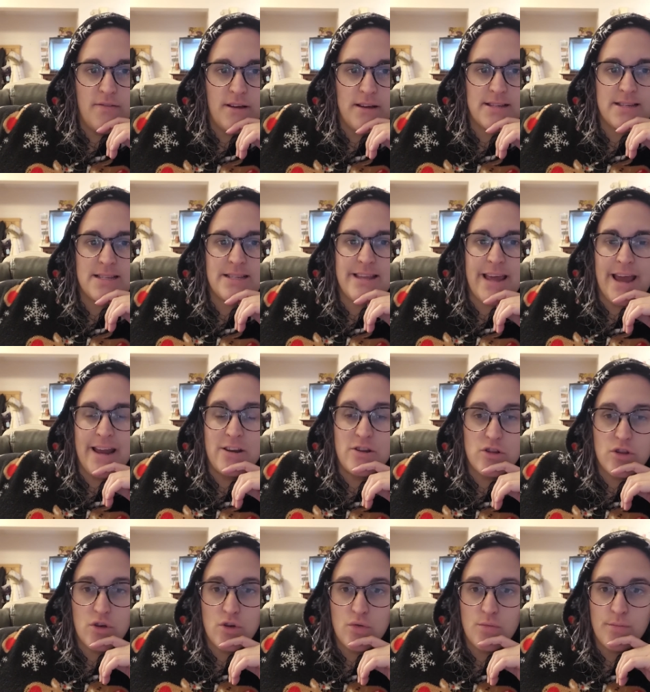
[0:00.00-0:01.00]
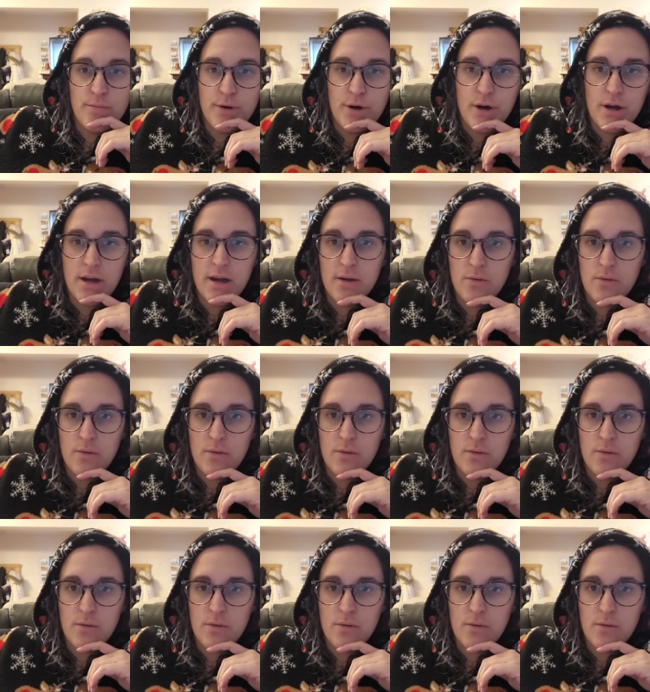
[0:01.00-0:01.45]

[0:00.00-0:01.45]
a standalone book,